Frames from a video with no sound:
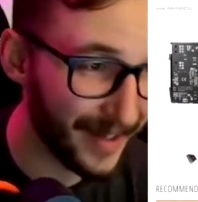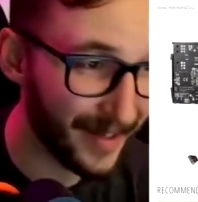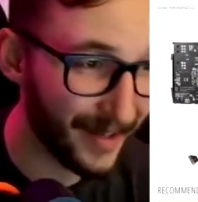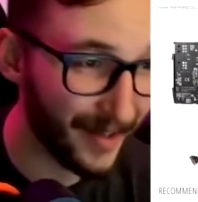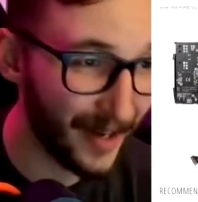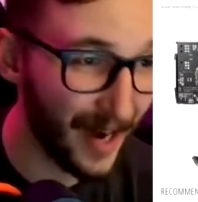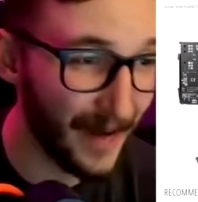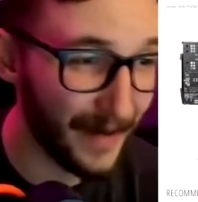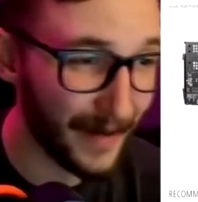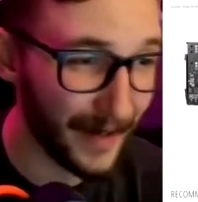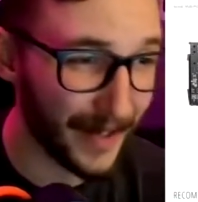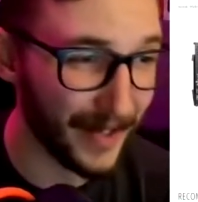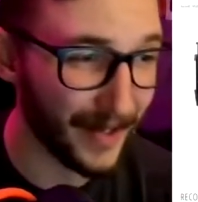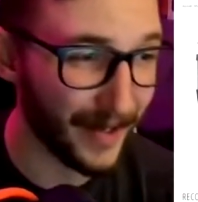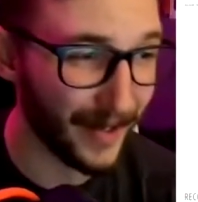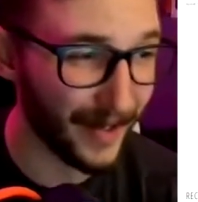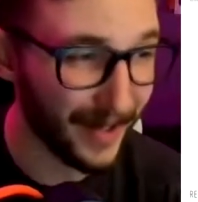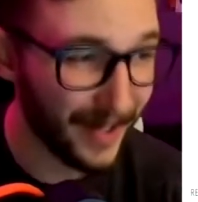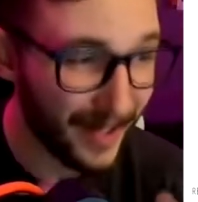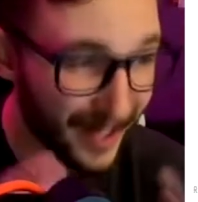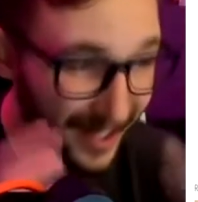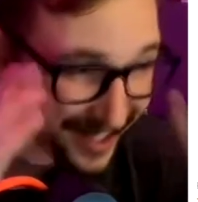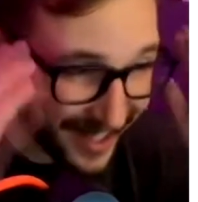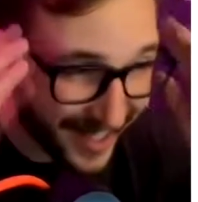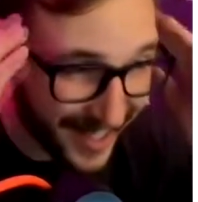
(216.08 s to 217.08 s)
graphics card.
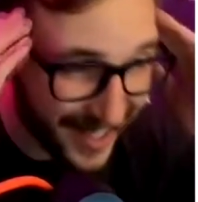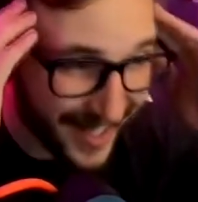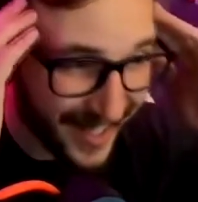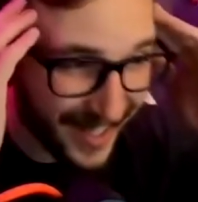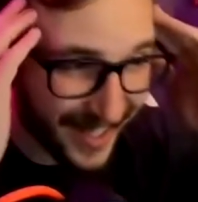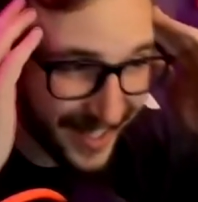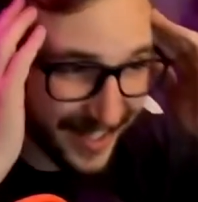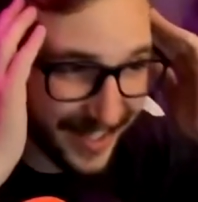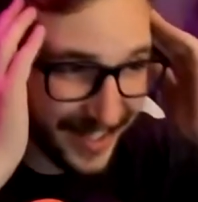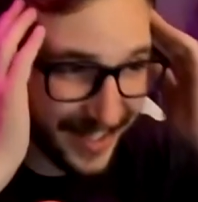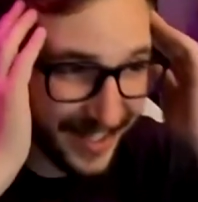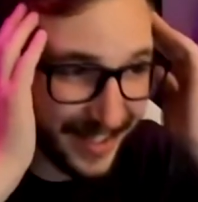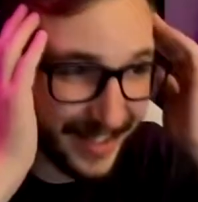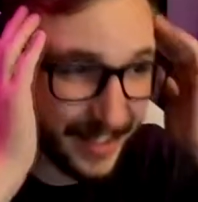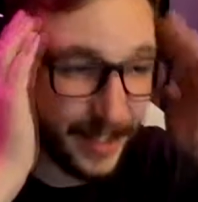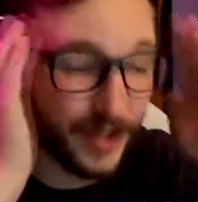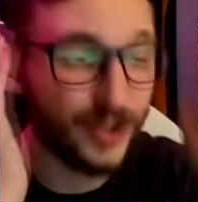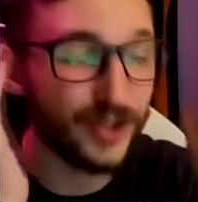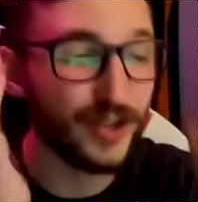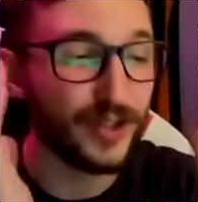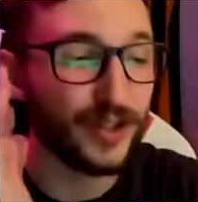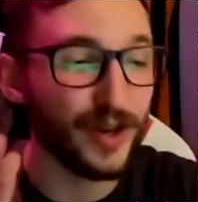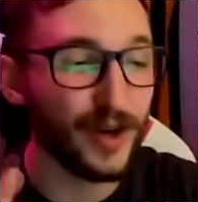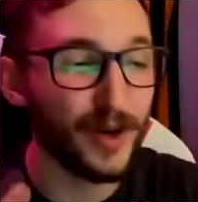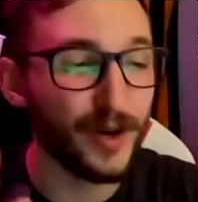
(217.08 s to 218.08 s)
This thing is
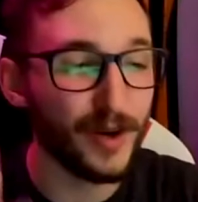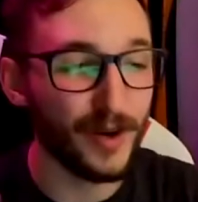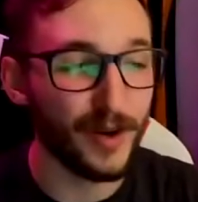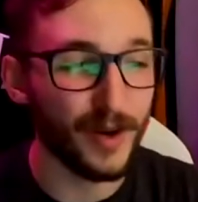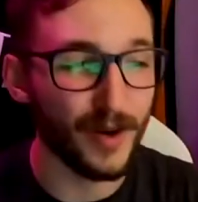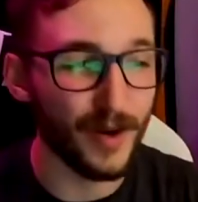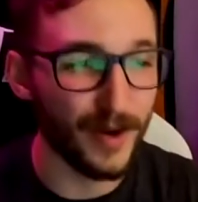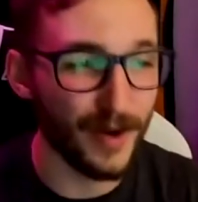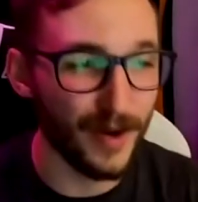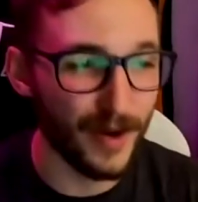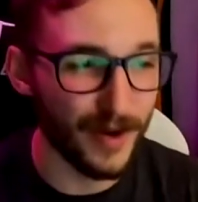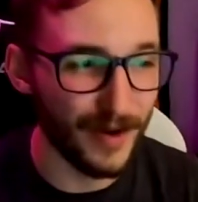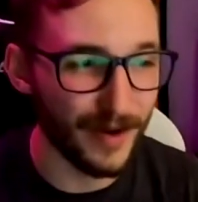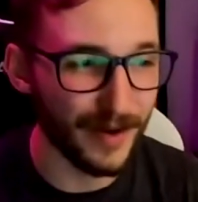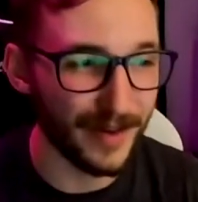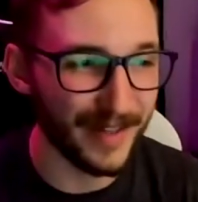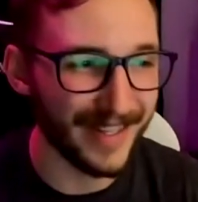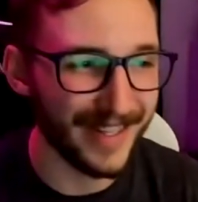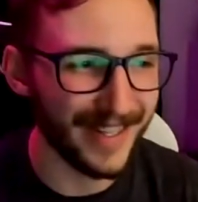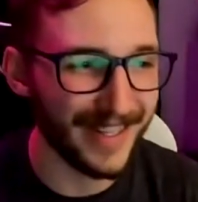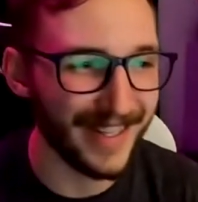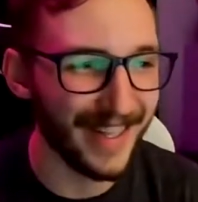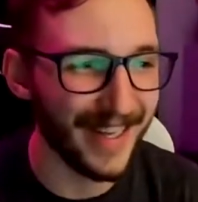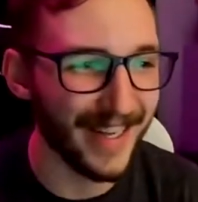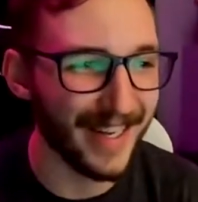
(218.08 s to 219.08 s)
so old.
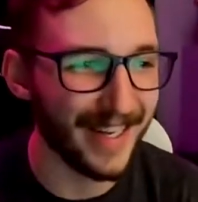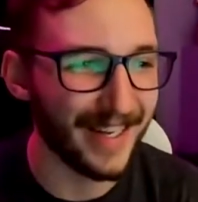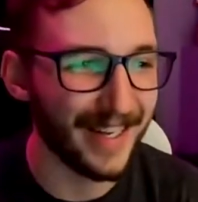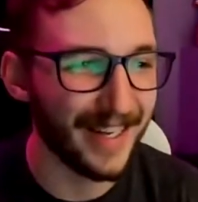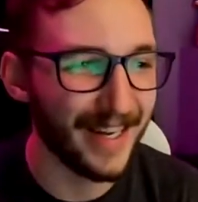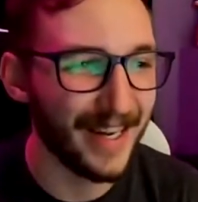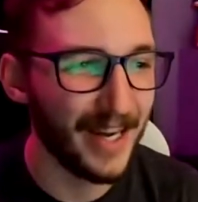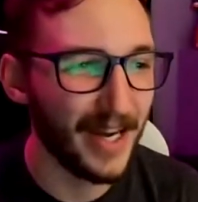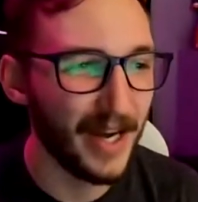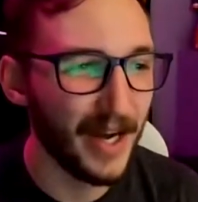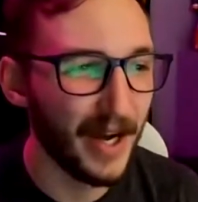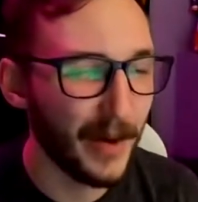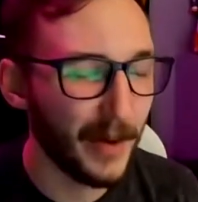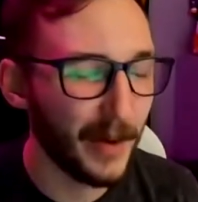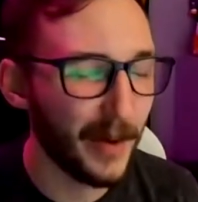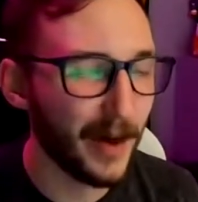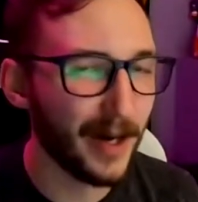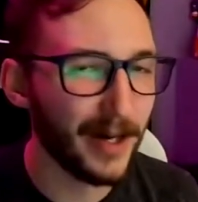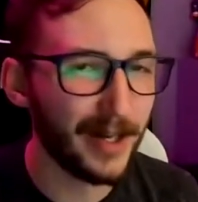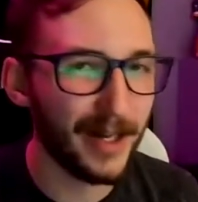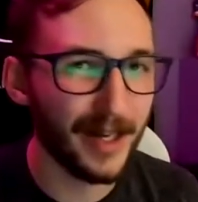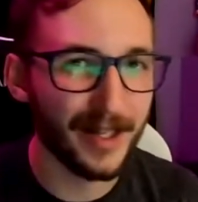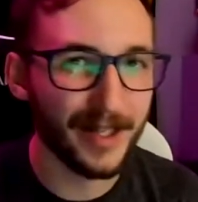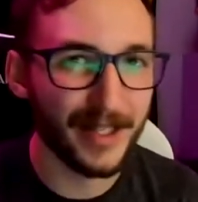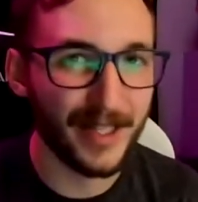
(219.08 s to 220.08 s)
We're
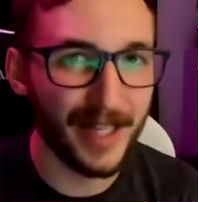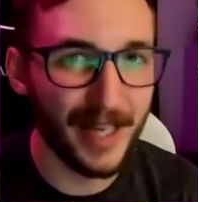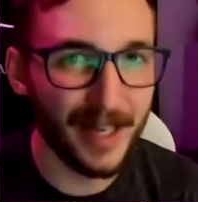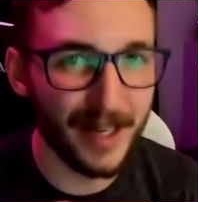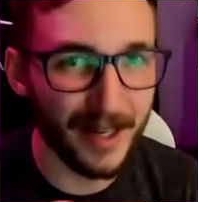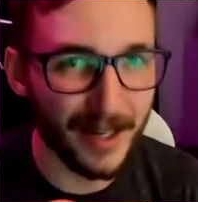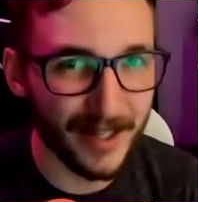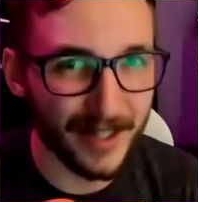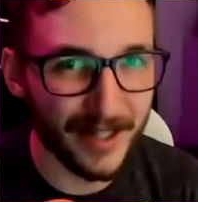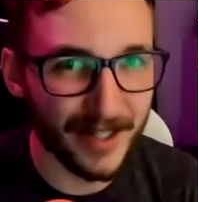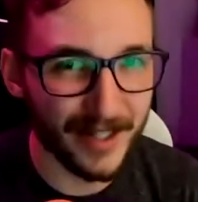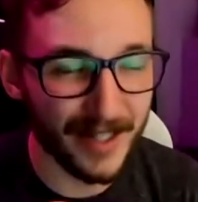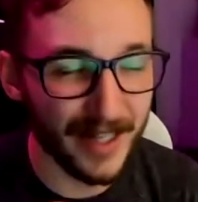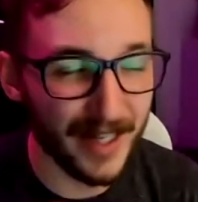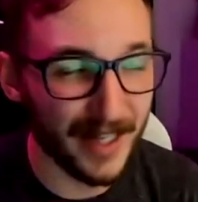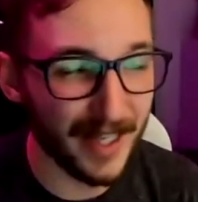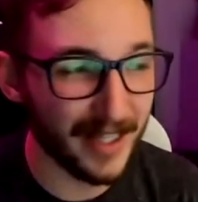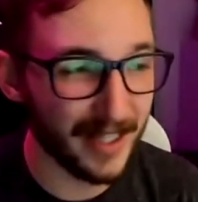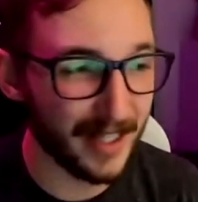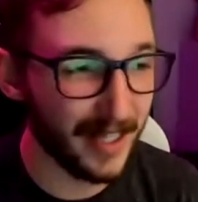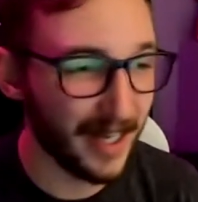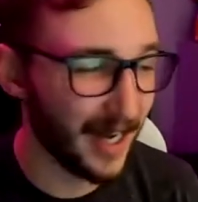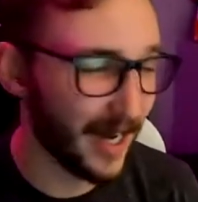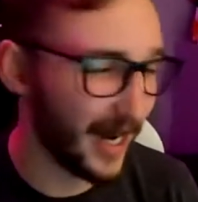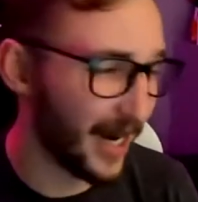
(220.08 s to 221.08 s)
already on
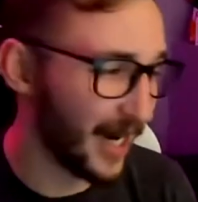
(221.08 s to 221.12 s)
DDR6.